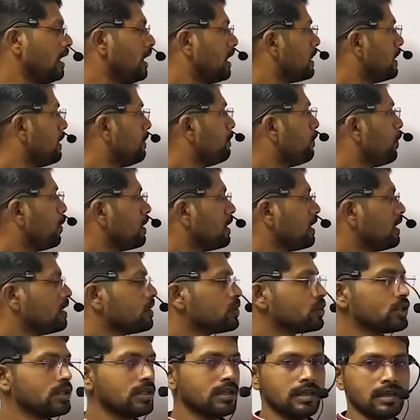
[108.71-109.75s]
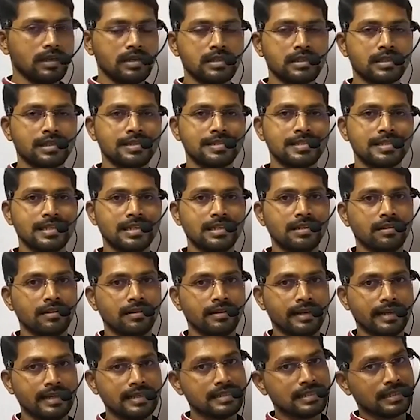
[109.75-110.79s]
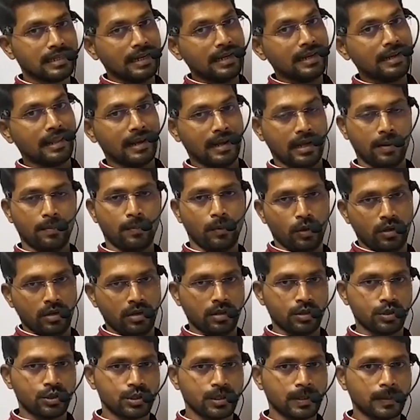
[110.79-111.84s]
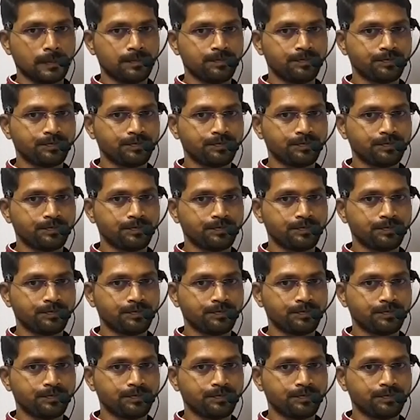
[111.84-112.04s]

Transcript: The pollination is considered as indirect pollination.